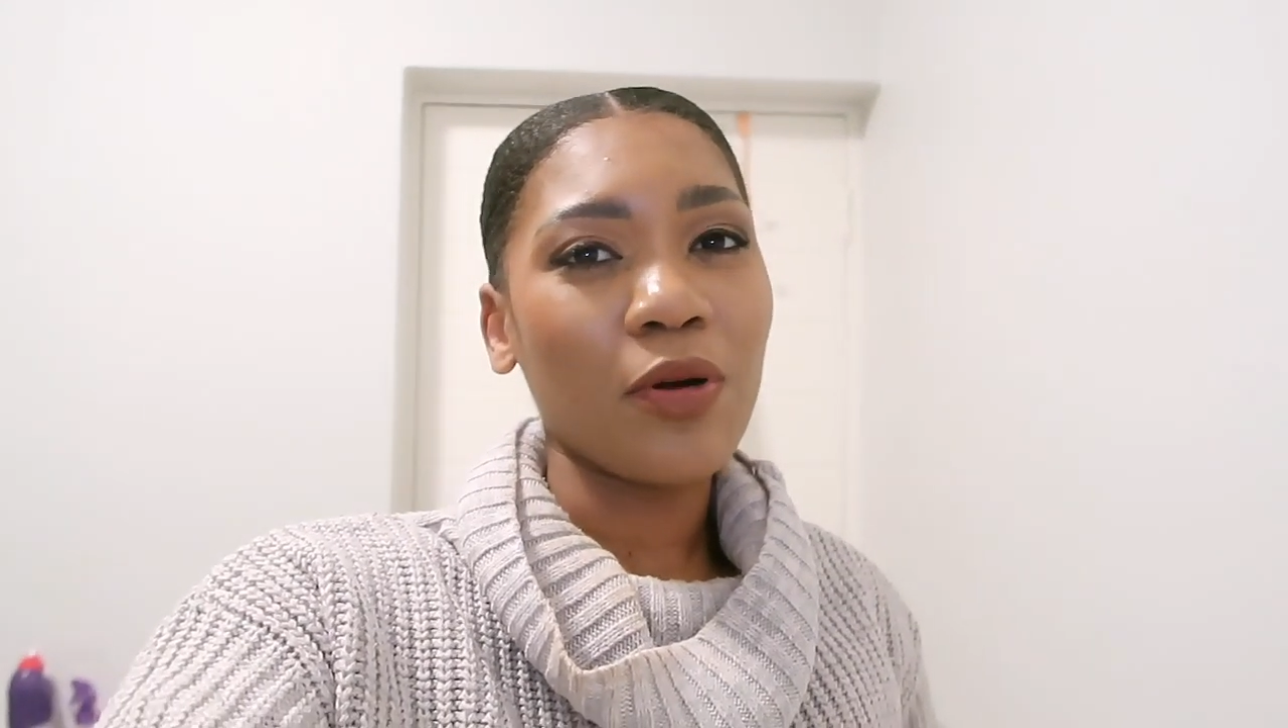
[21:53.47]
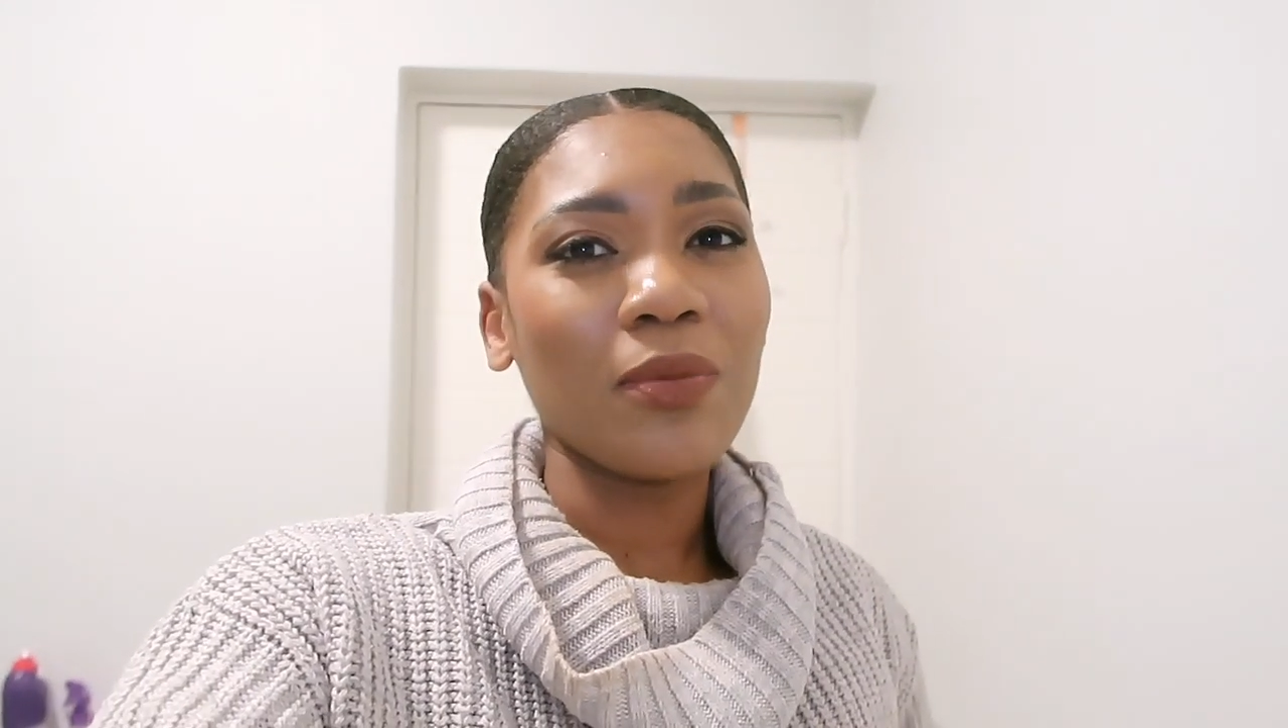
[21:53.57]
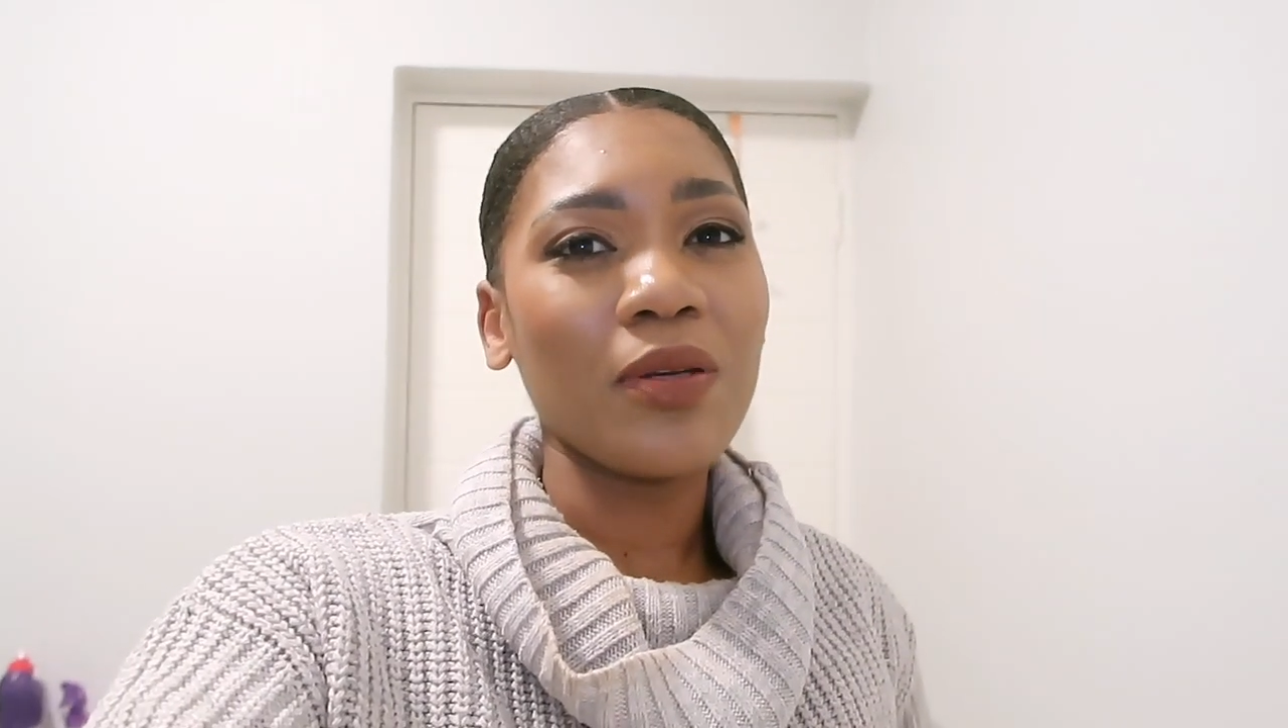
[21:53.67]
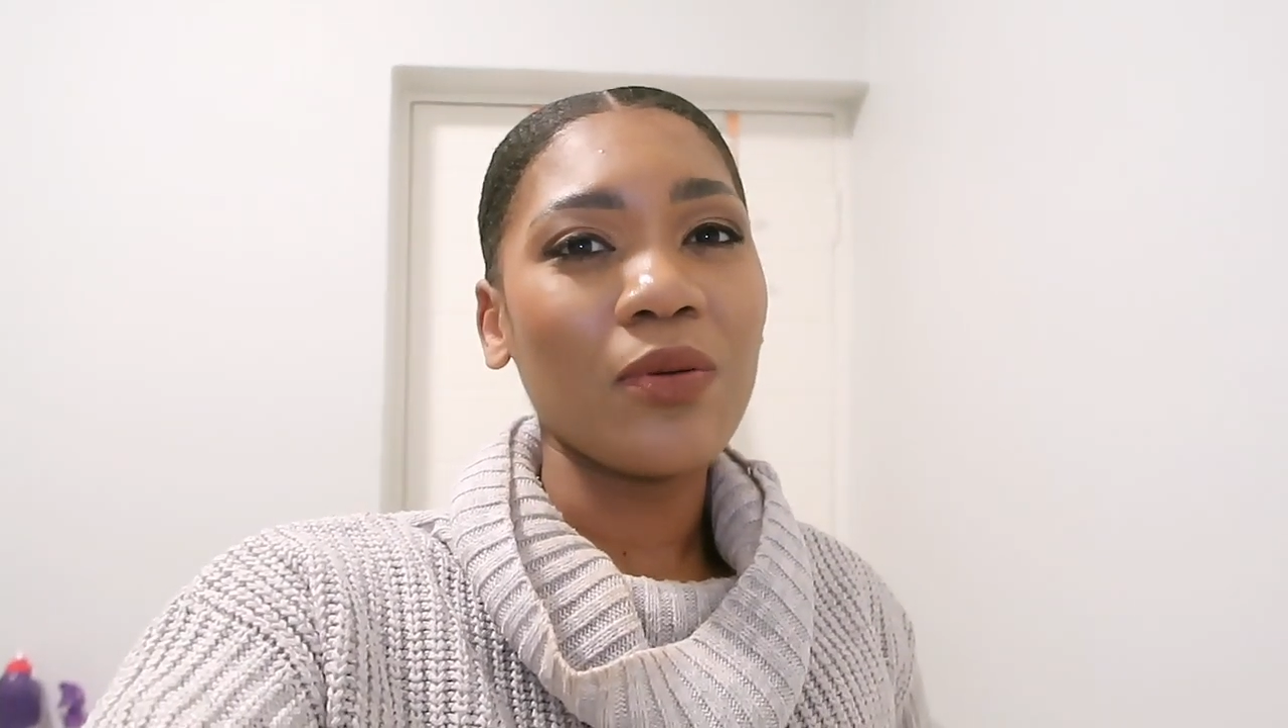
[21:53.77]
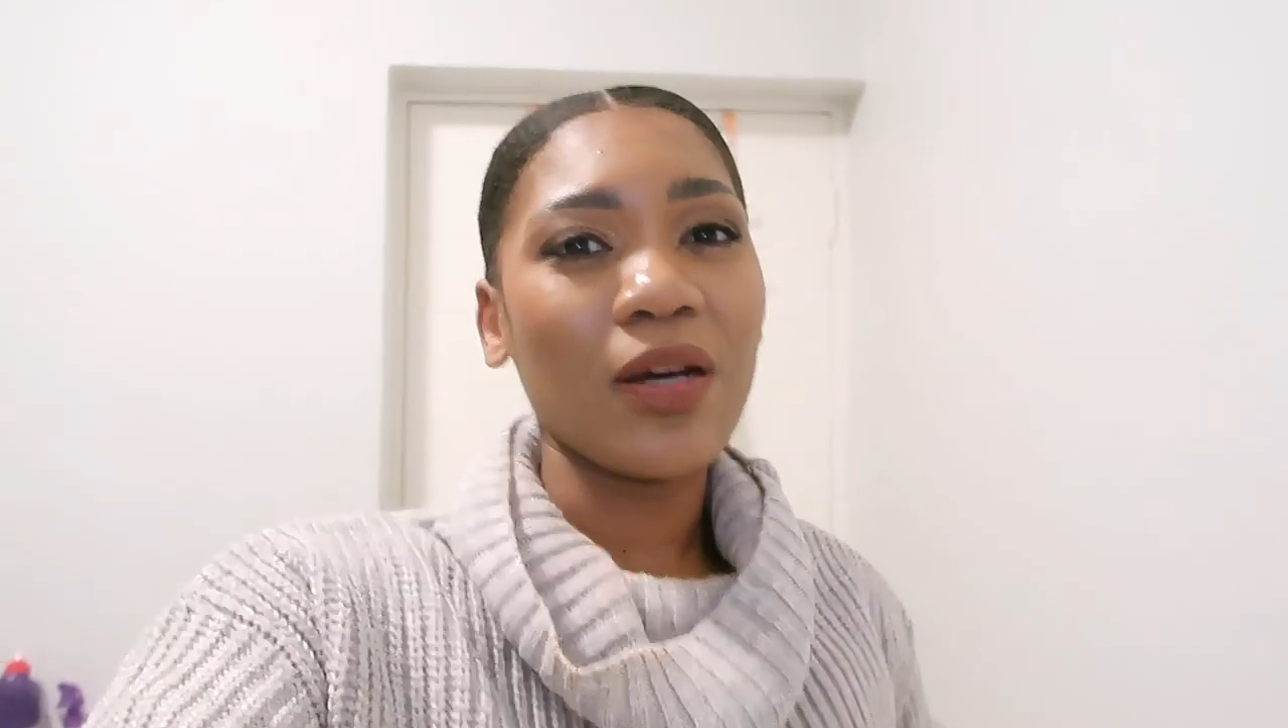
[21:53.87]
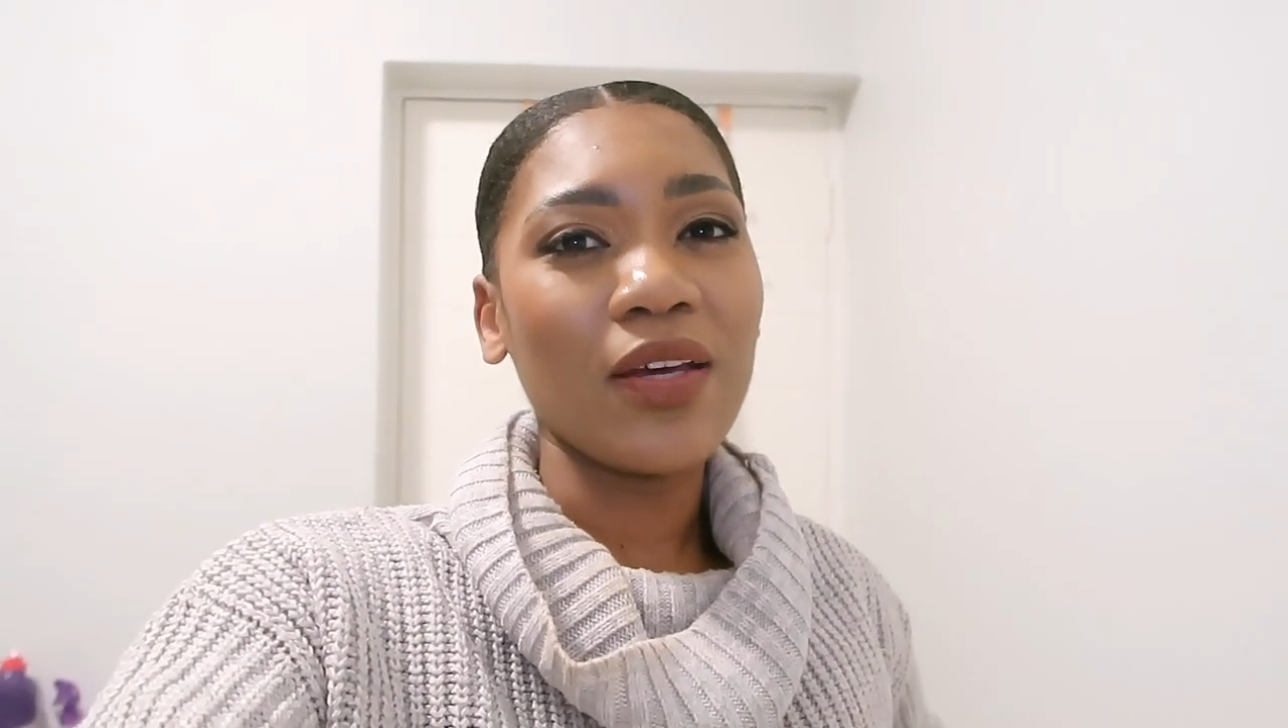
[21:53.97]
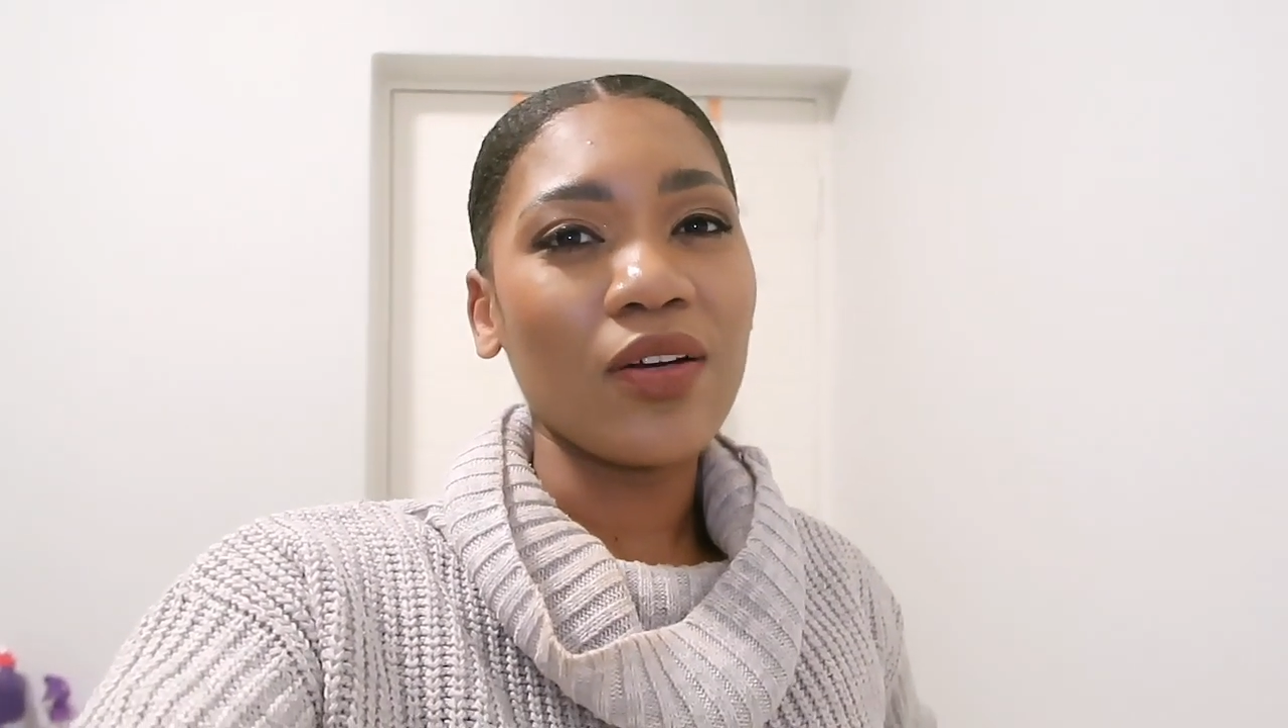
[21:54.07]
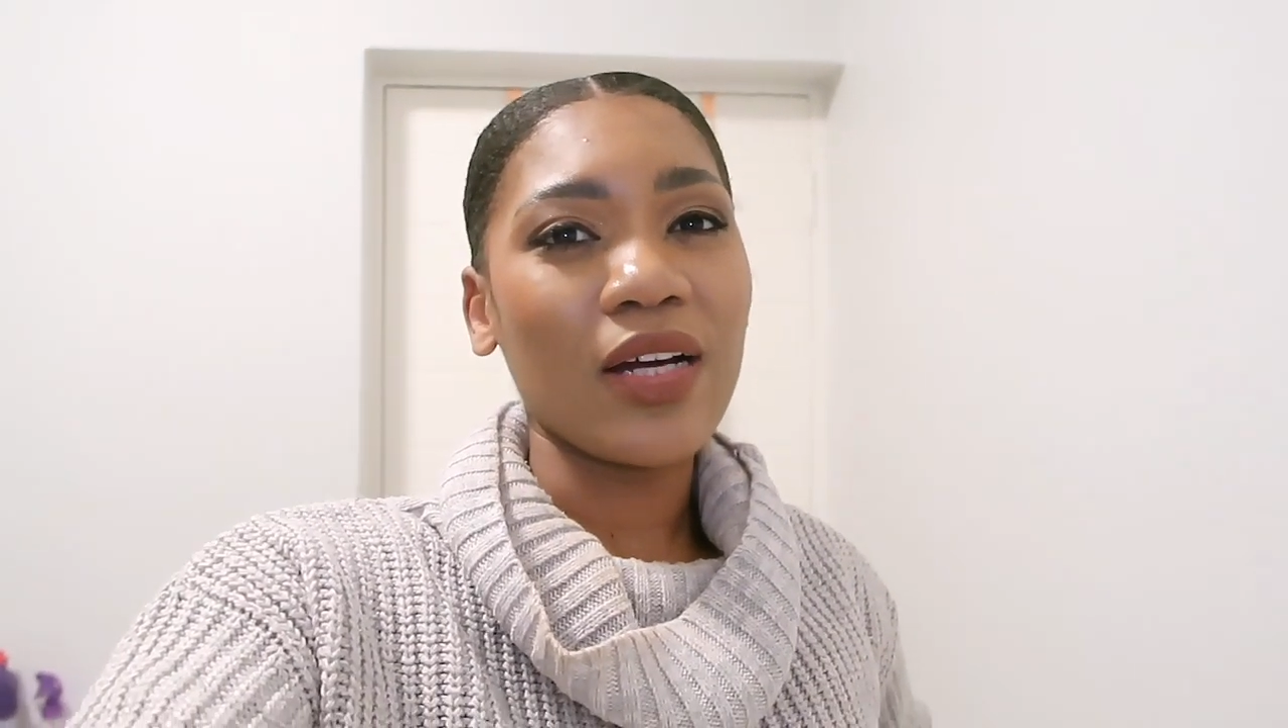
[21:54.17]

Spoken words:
probably why you